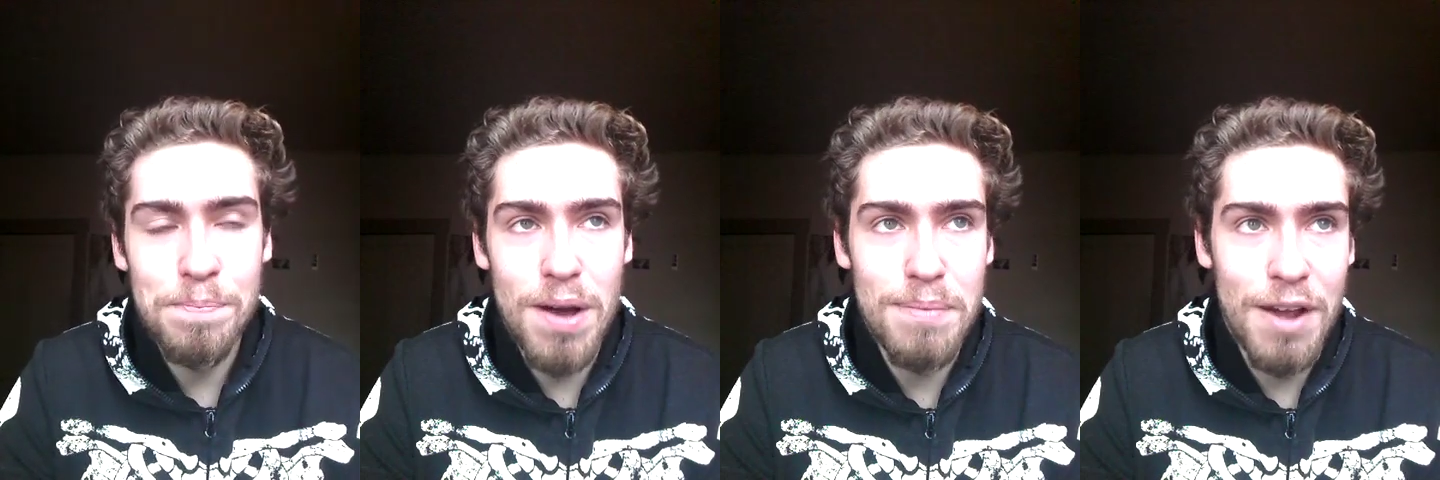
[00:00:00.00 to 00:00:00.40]

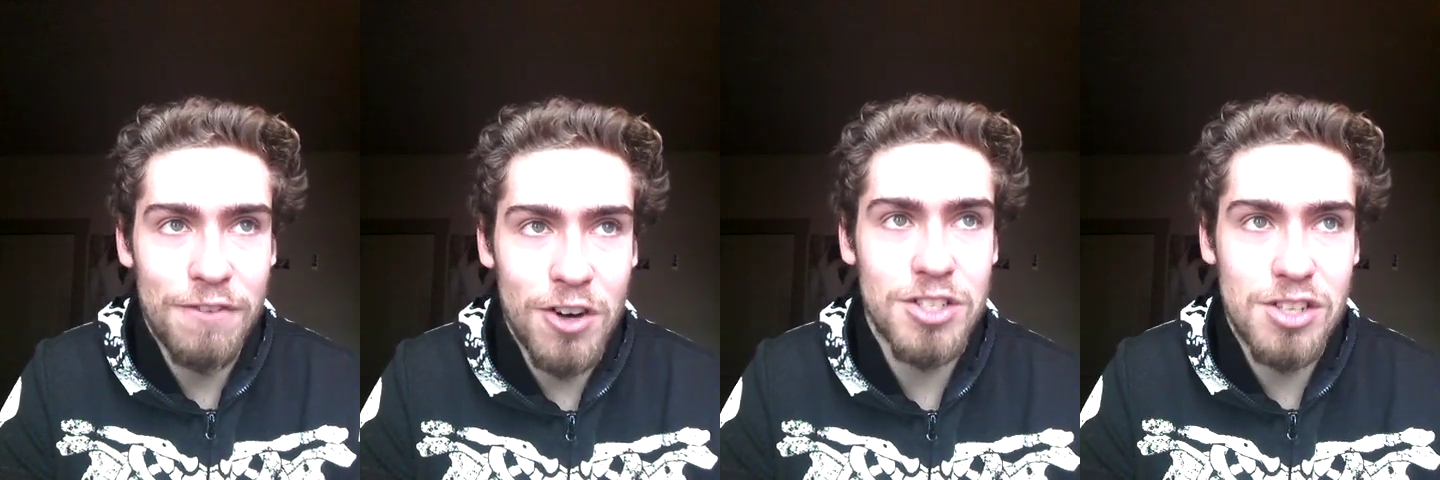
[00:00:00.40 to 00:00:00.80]
But my
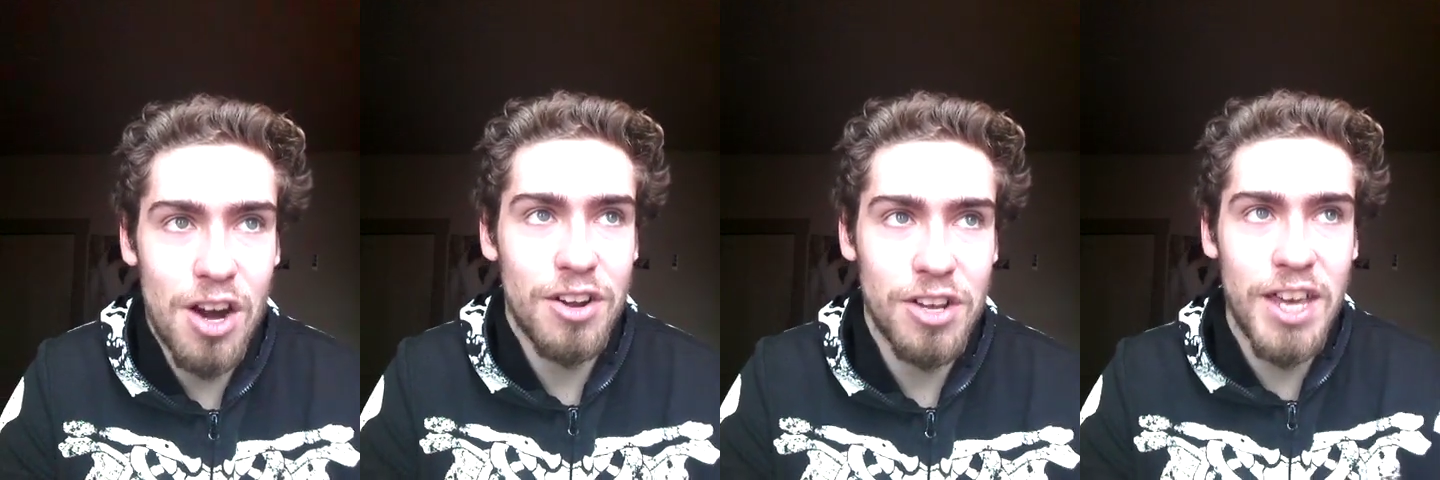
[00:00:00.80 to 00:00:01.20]
first
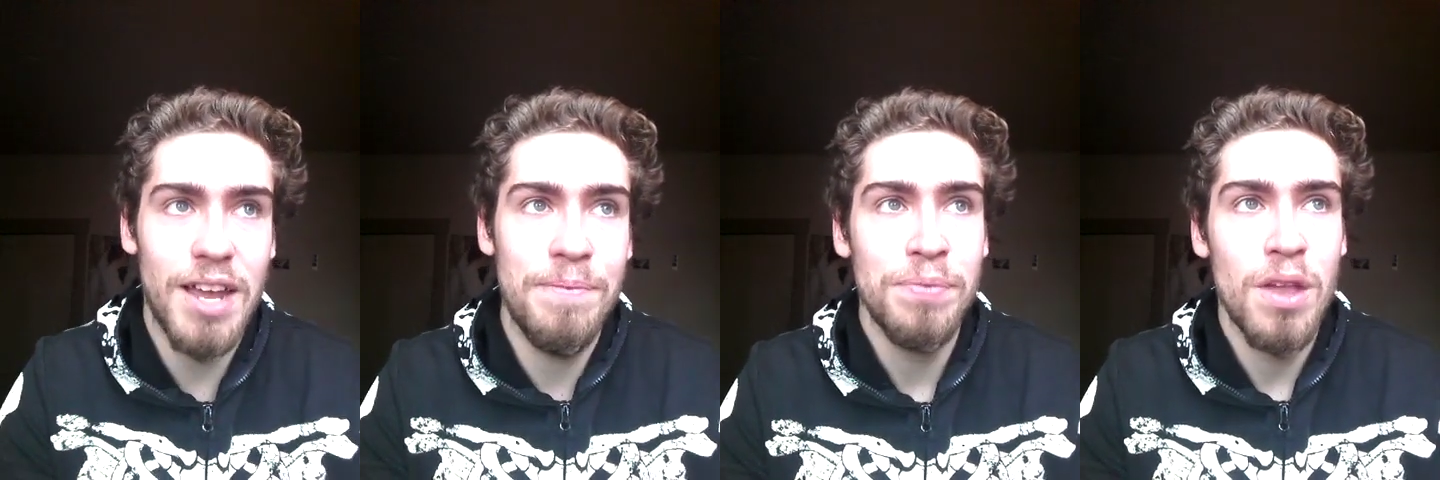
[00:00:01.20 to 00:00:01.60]

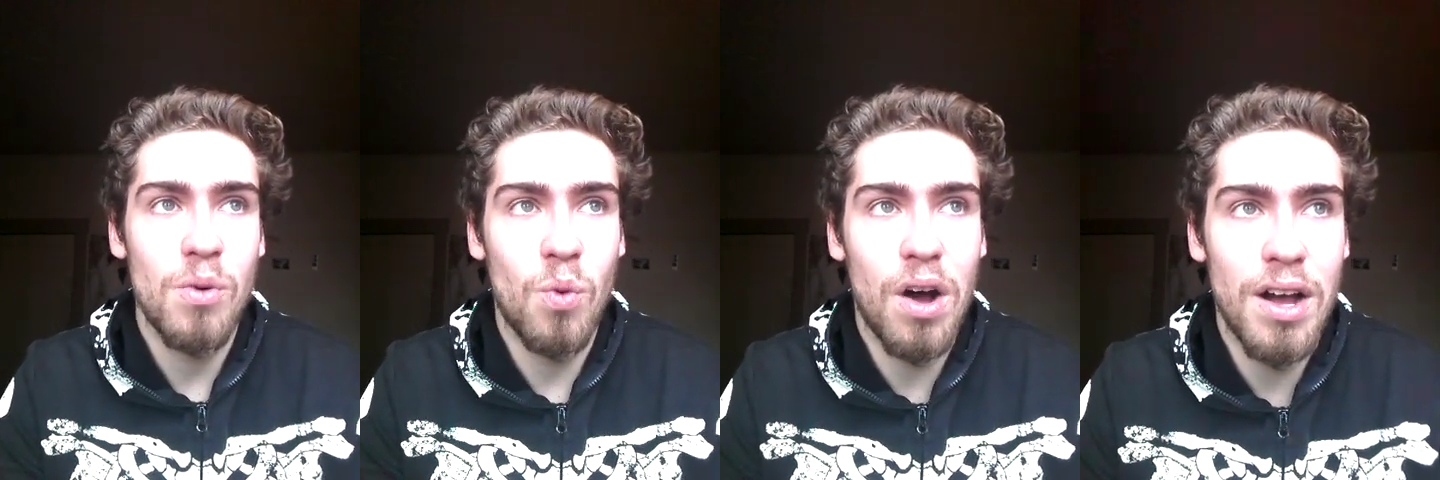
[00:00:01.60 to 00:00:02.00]

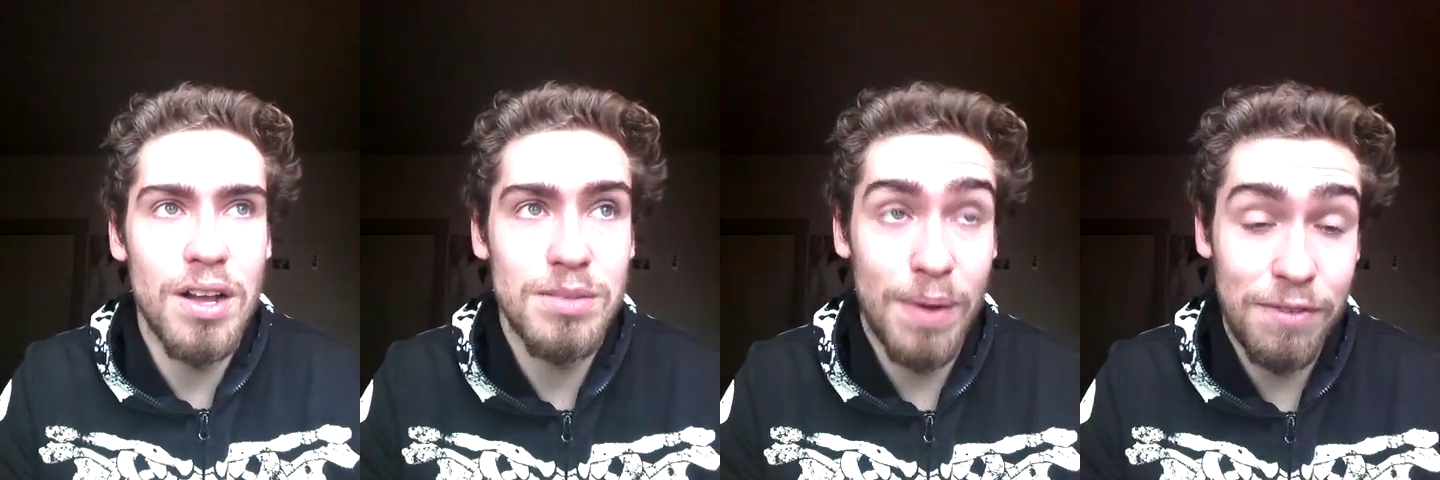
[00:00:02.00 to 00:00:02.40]

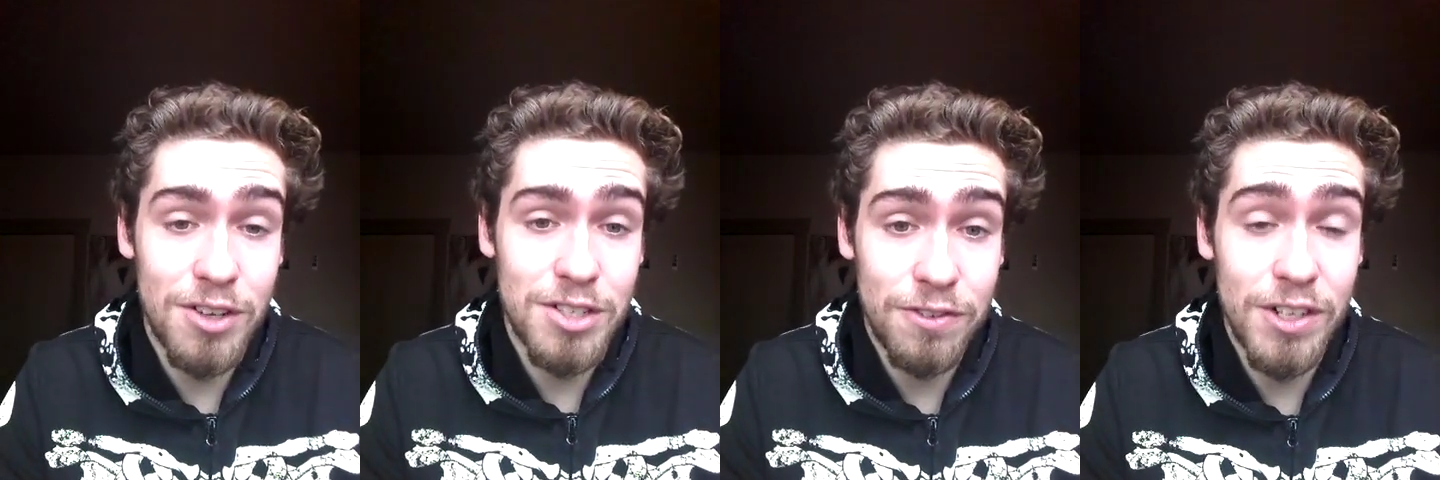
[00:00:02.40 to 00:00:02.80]

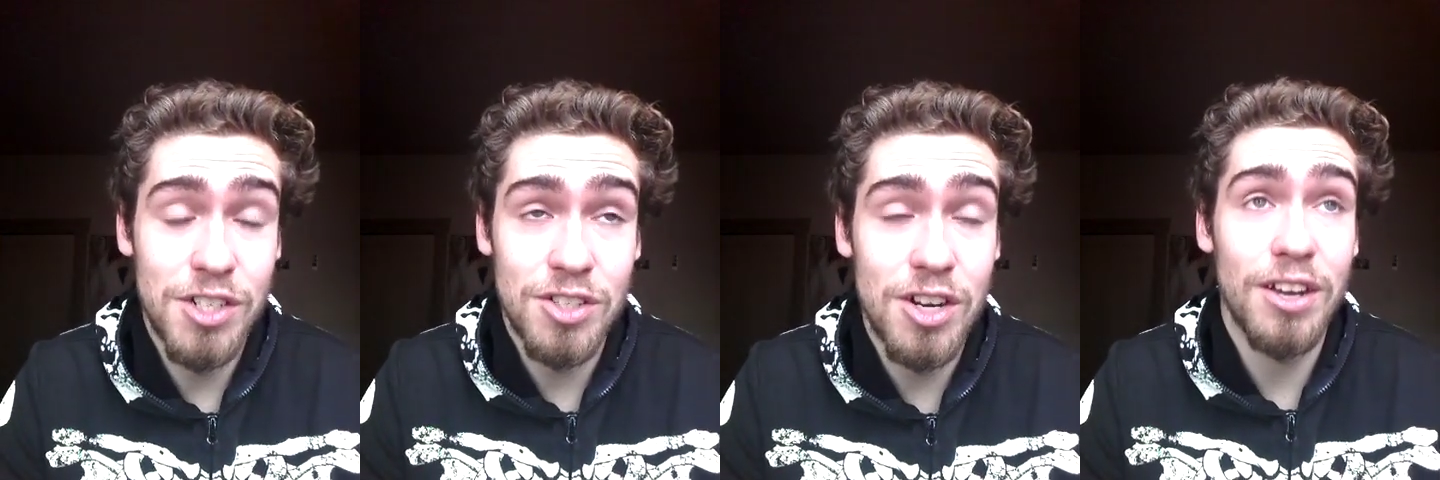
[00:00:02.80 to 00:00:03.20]

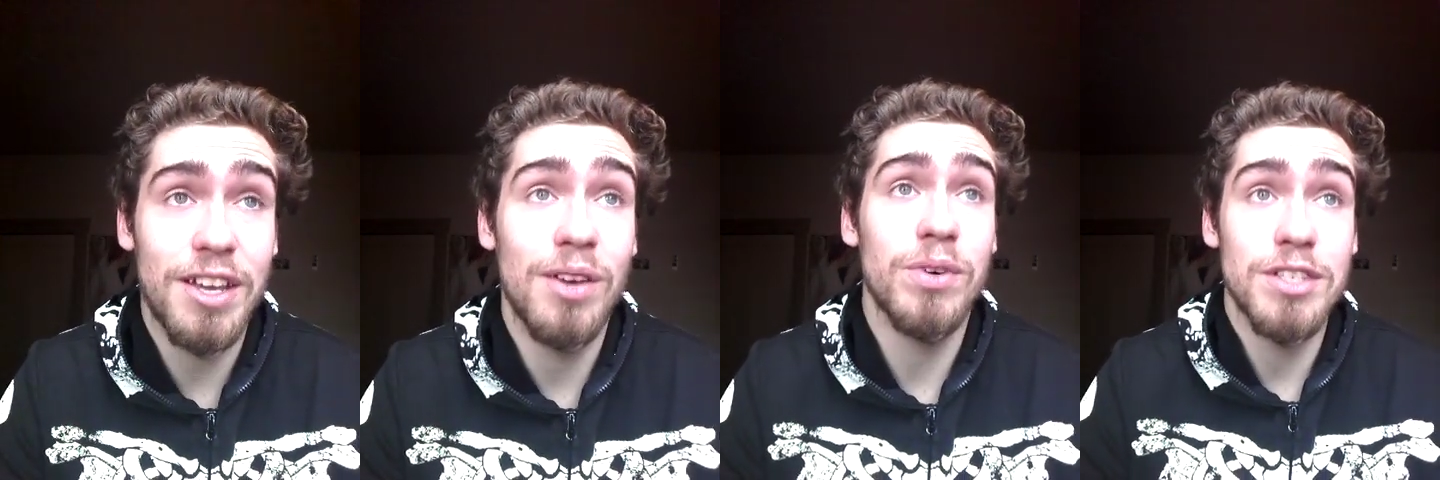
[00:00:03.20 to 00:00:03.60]
official starter
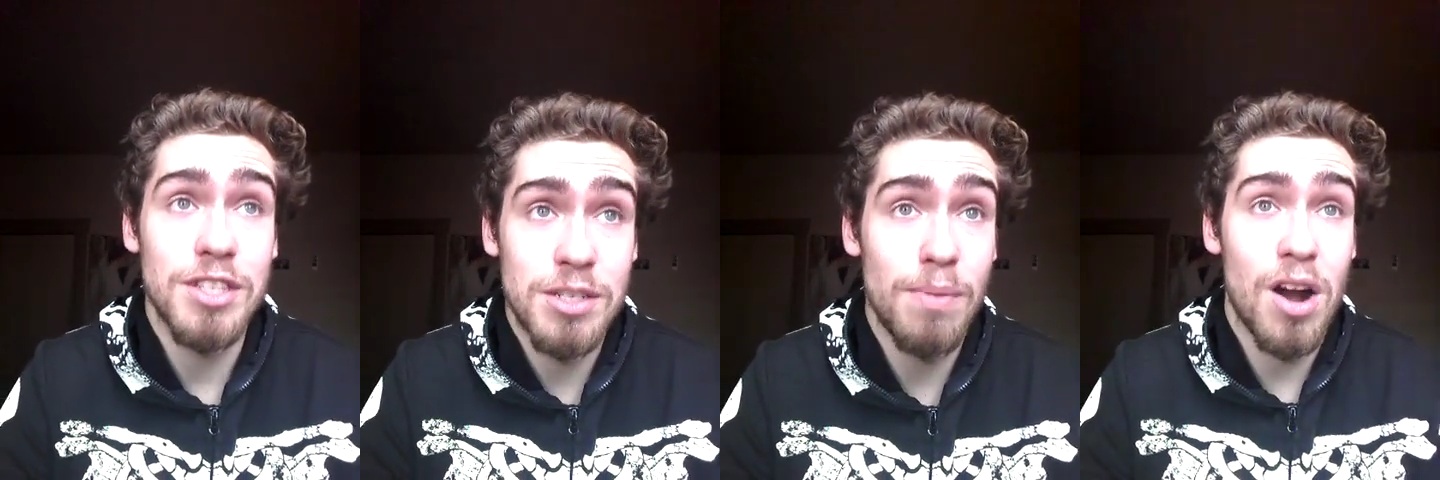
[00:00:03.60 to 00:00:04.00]
kit was
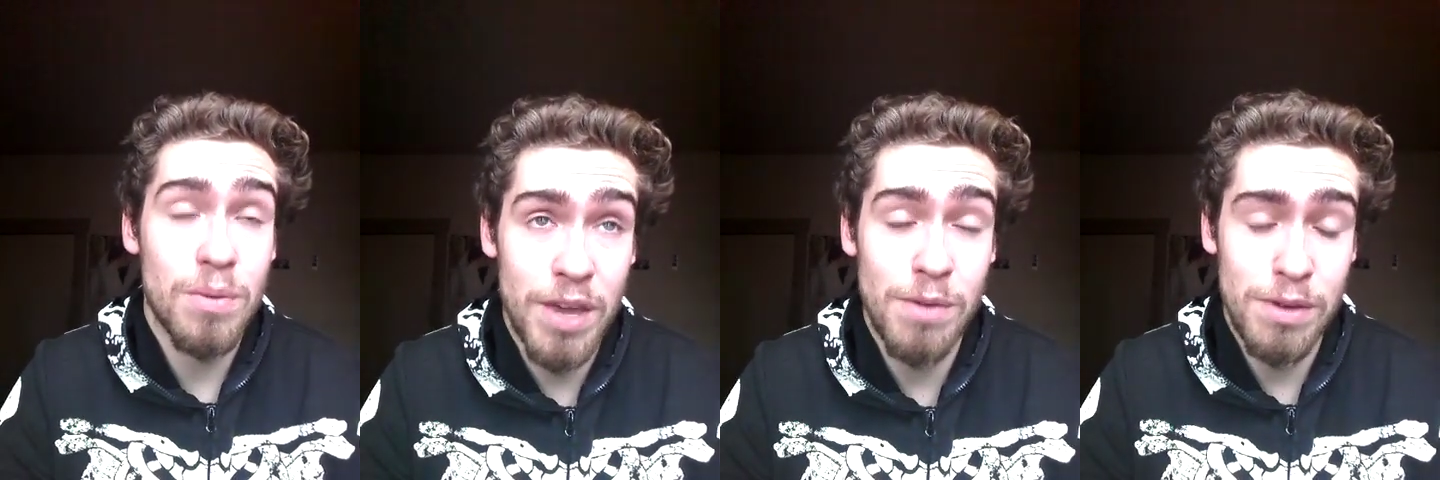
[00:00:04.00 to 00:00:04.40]
the
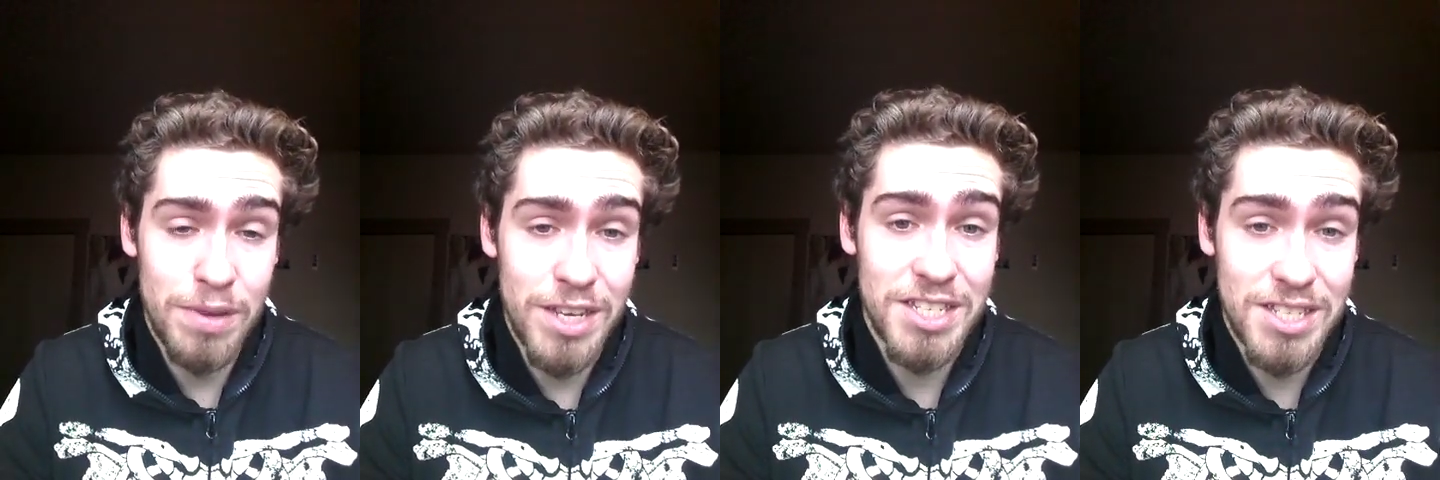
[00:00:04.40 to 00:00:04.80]
Smok Baby
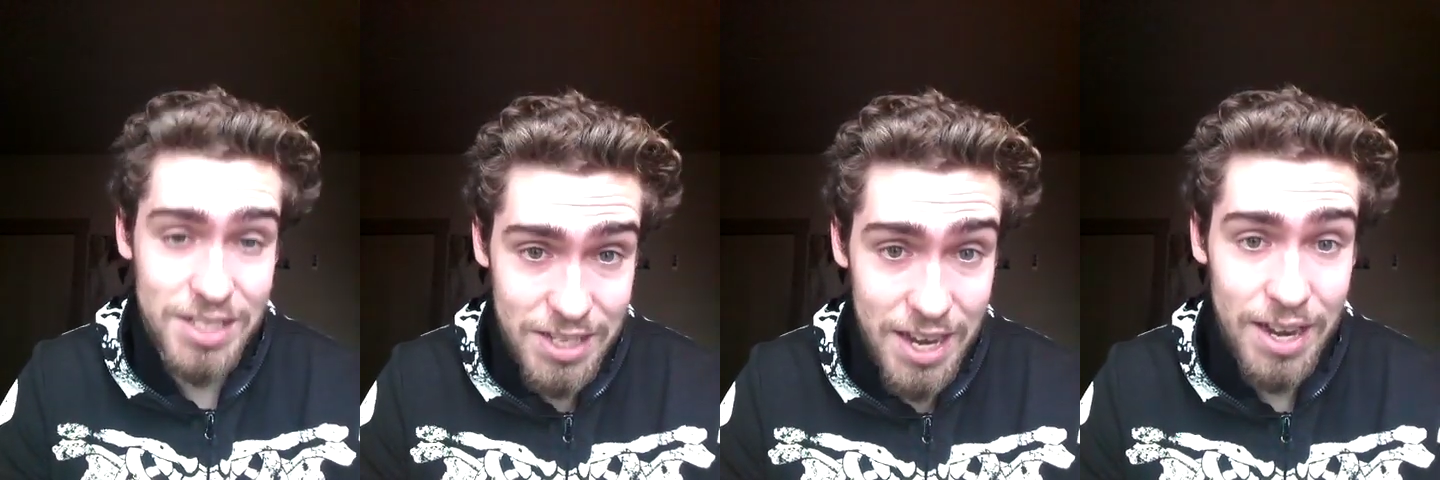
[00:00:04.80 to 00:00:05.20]
Beast
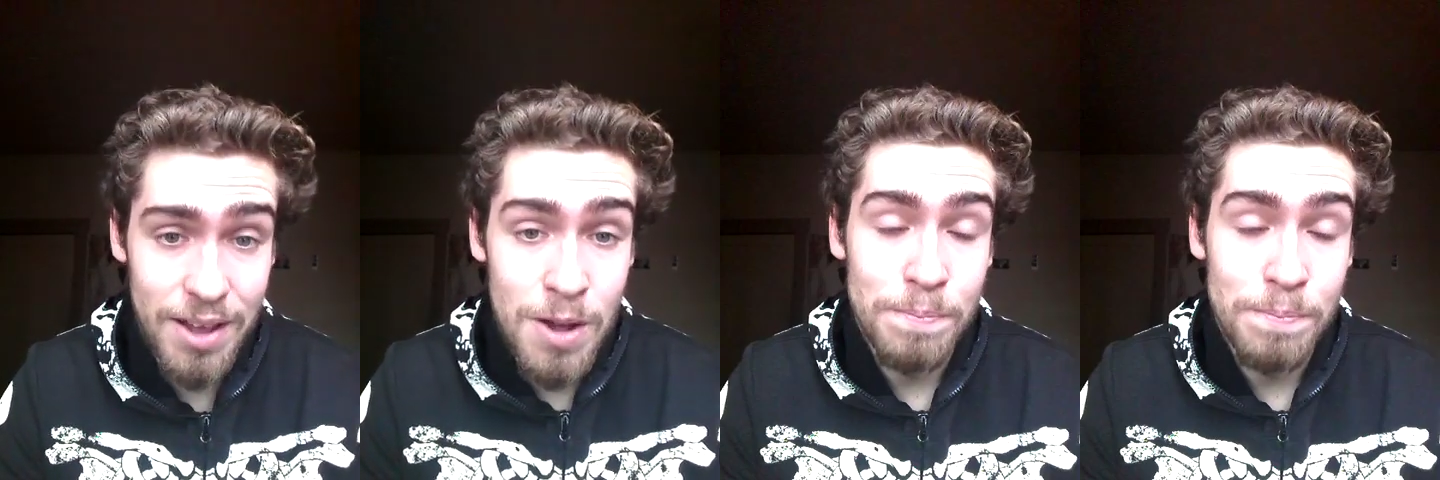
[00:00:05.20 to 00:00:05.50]
stick.